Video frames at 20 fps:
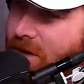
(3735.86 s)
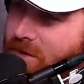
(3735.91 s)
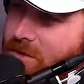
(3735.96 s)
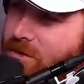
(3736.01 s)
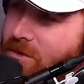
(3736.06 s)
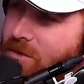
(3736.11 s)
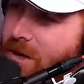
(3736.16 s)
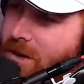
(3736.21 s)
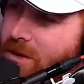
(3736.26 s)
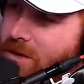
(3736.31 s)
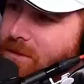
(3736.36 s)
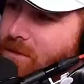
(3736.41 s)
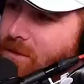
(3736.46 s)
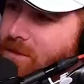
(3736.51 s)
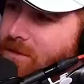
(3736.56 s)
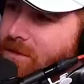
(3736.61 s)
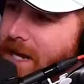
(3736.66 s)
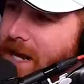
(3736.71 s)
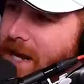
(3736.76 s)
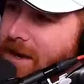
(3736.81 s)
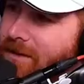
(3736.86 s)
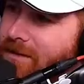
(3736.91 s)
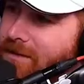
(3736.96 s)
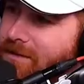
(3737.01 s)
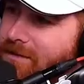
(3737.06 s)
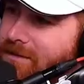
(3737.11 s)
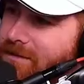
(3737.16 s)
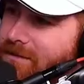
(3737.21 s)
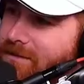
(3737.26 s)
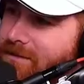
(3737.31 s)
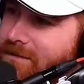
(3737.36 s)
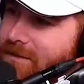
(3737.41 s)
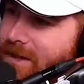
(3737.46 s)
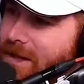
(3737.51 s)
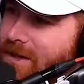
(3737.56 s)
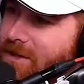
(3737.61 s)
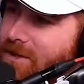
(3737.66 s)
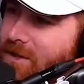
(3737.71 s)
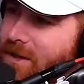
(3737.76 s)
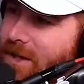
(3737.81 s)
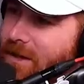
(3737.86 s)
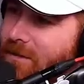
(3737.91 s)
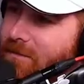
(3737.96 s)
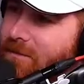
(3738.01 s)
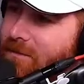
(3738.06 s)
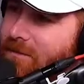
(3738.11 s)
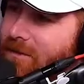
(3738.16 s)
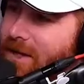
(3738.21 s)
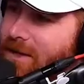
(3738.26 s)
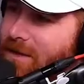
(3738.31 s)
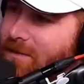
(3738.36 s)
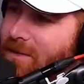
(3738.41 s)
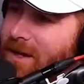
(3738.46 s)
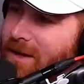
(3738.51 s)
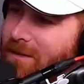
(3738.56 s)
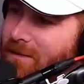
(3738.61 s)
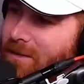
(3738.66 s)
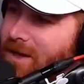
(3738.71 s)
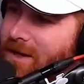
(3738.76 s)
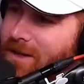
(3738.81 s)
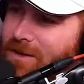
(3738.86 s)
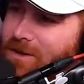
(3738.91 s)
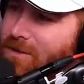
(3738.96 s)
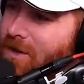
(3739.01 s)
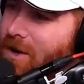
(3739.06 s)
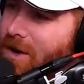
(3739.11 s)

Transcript: Are you are you moving out? Now that you're getting, uh, now you're making money, are you